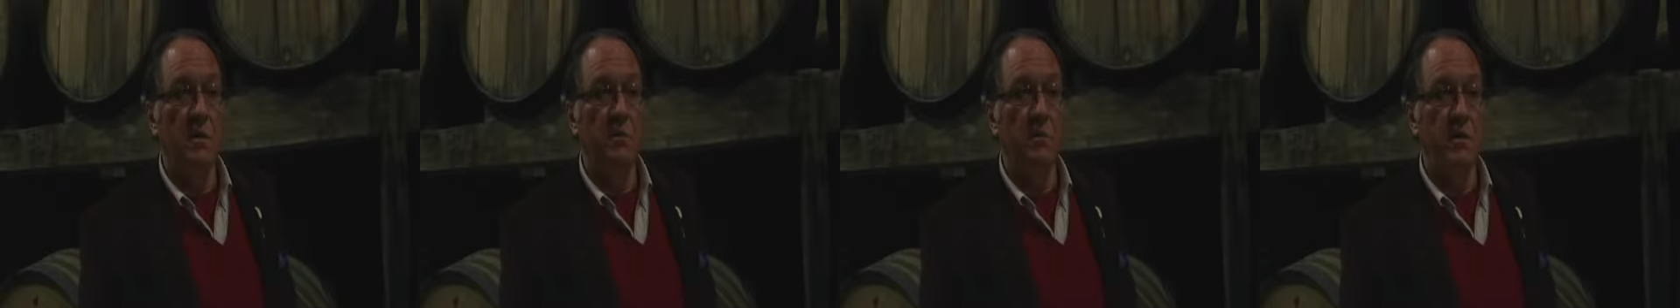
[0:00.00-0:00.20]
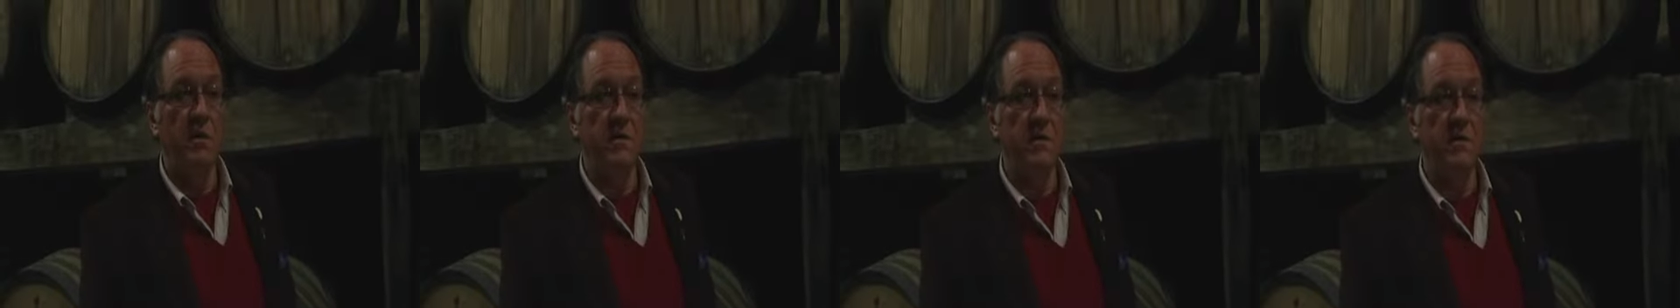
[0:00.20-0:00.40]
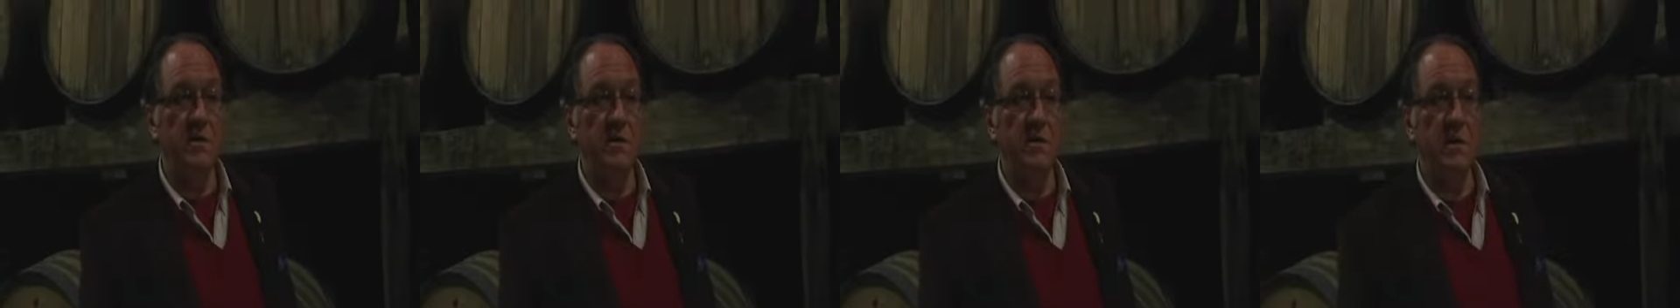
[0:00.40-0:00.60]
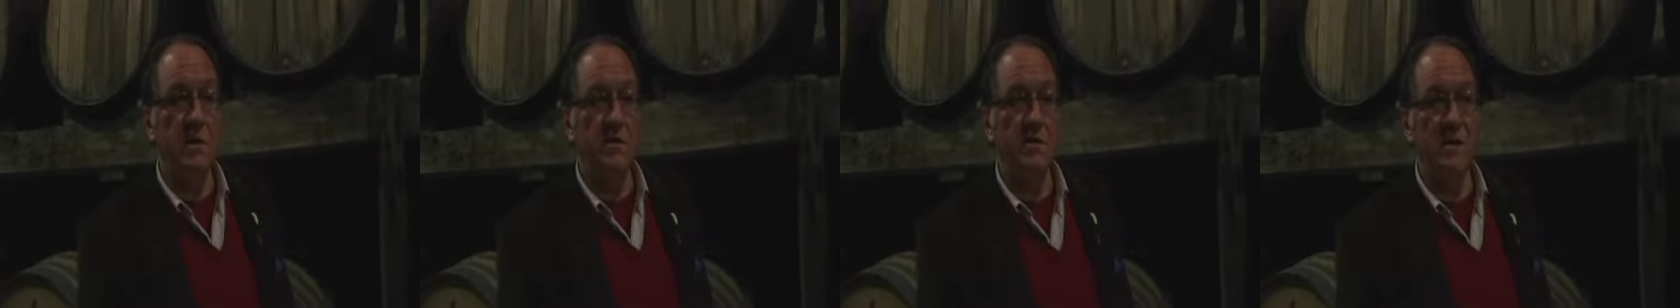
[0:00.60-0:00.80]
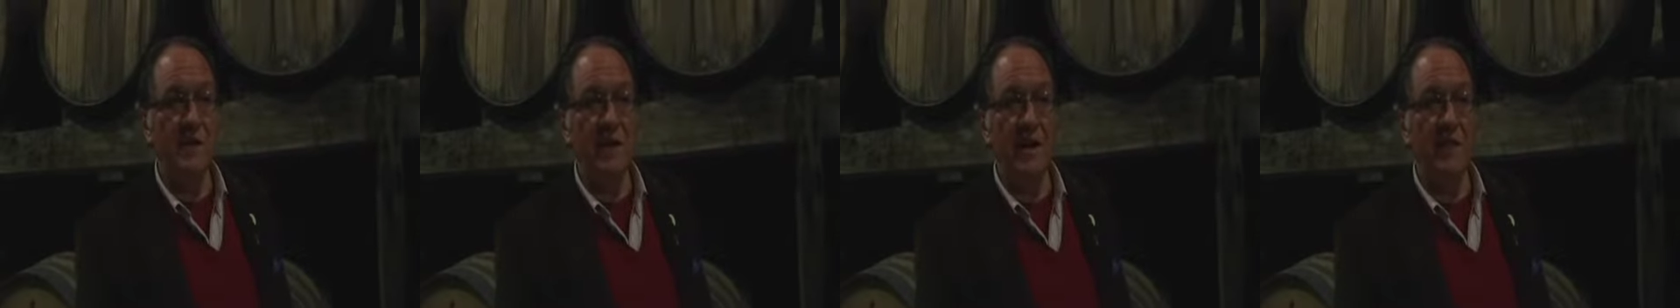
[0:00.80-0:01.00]
But this
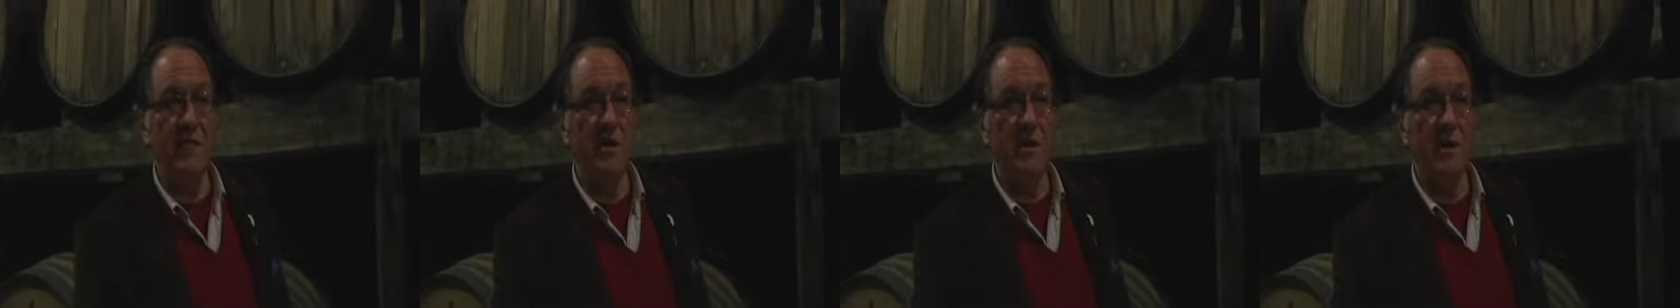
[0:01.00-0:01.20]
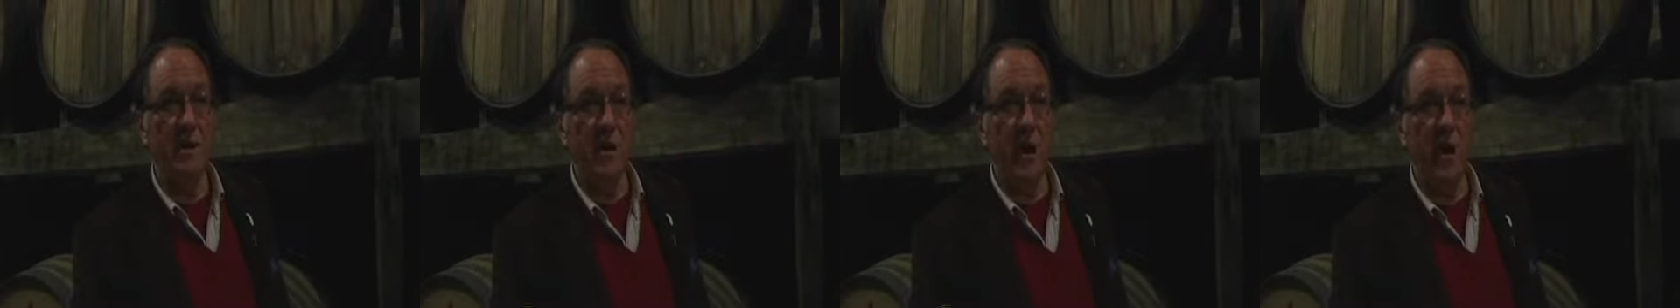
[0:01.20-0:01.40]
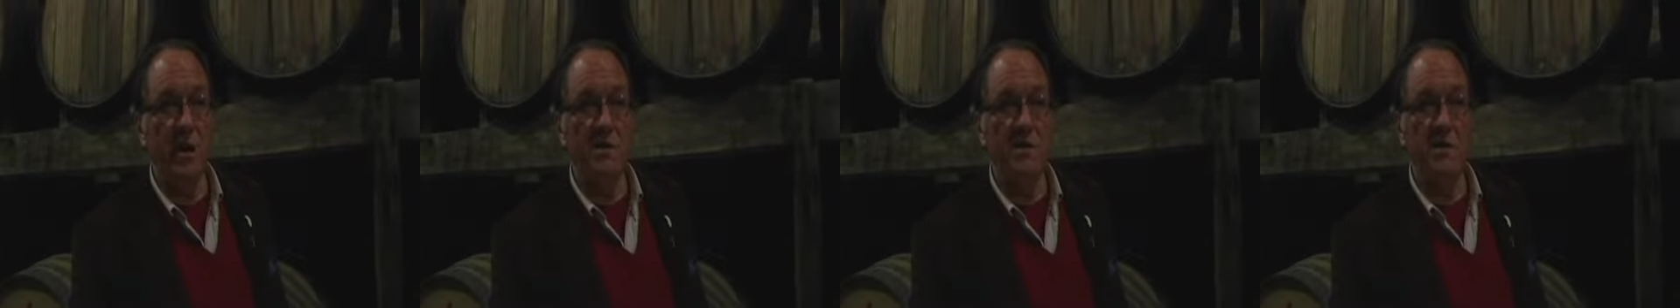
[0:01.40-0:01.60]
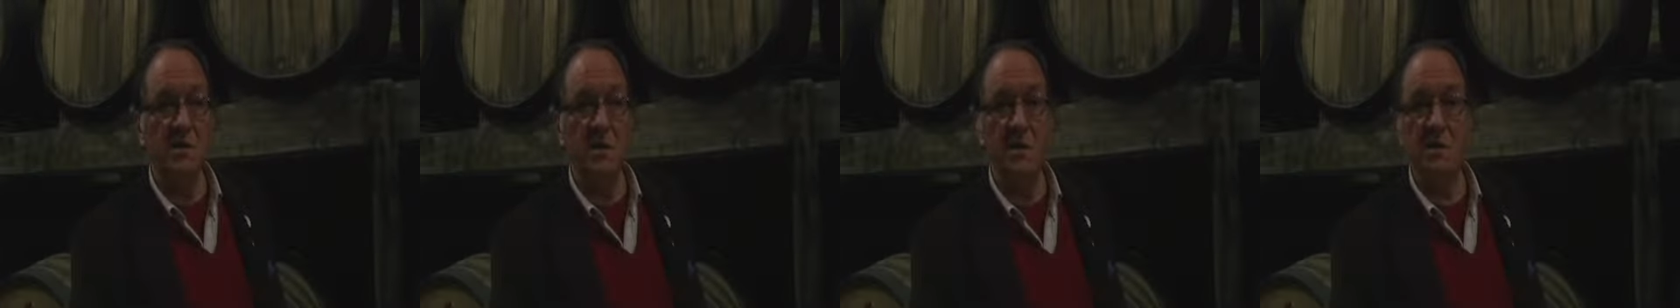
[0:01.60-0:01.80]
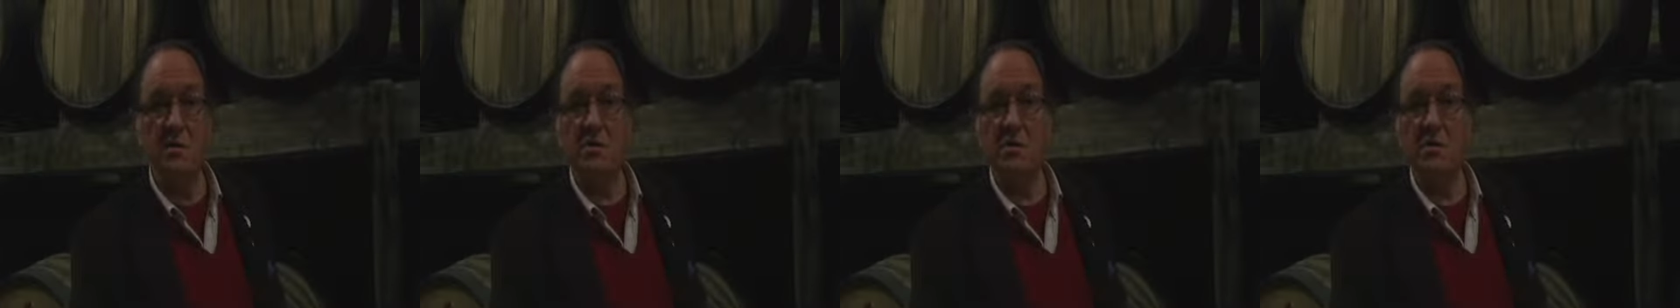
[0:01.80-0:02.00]
doesn't have any
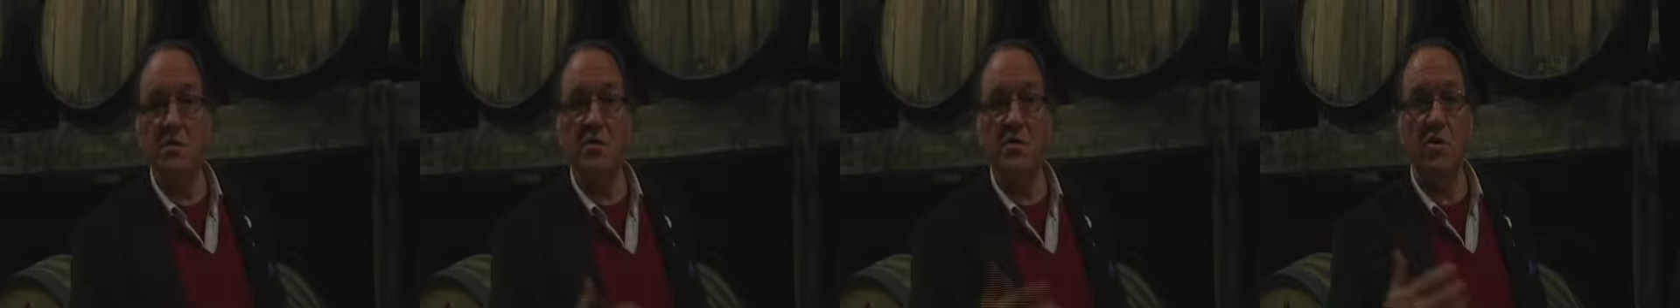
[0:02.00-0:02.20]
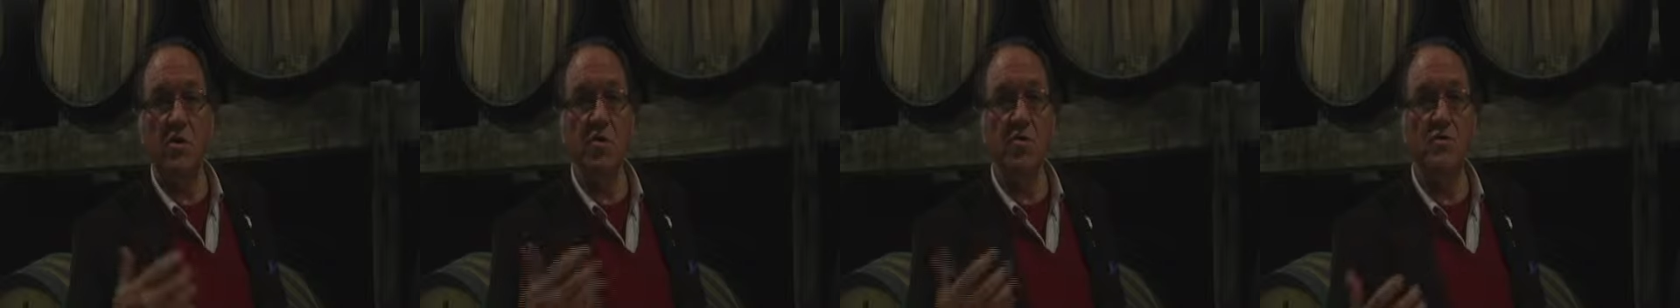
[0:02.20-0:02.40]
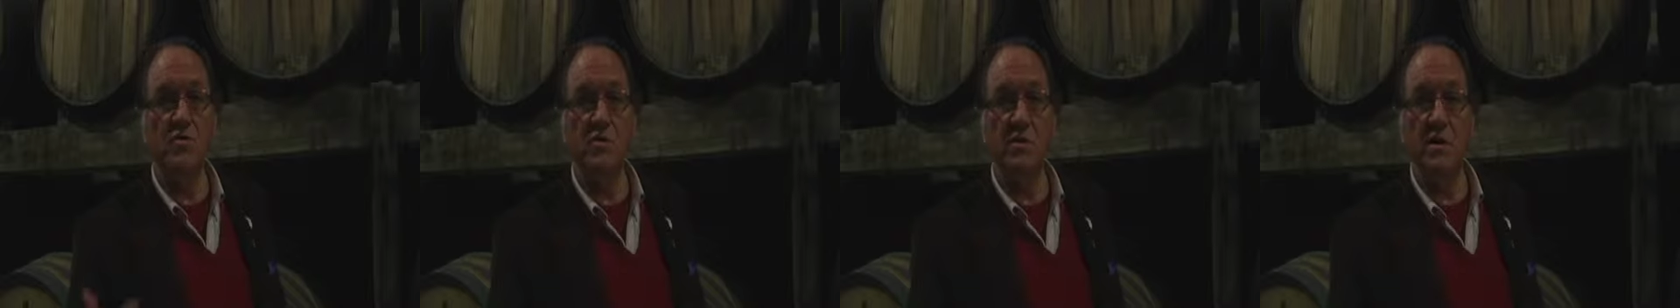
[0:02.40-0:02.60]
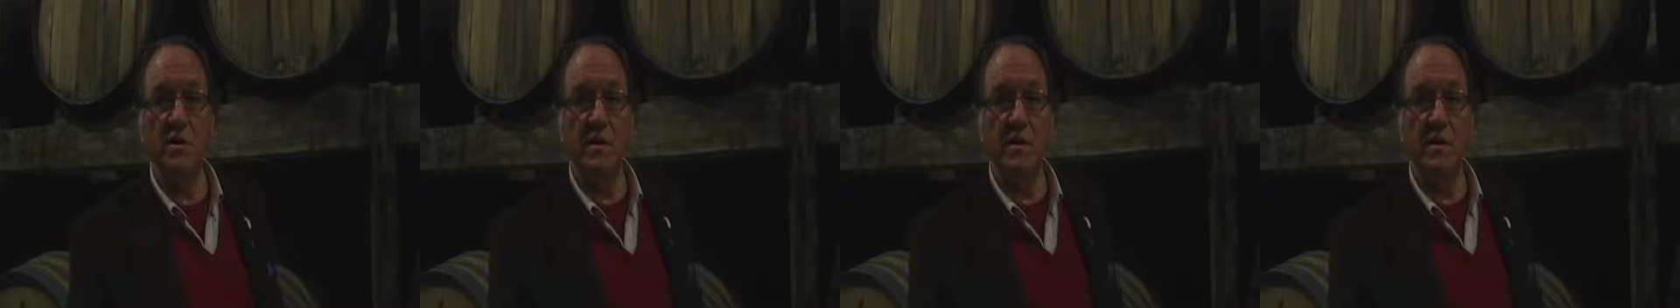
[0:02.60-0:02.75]
oxidation tones or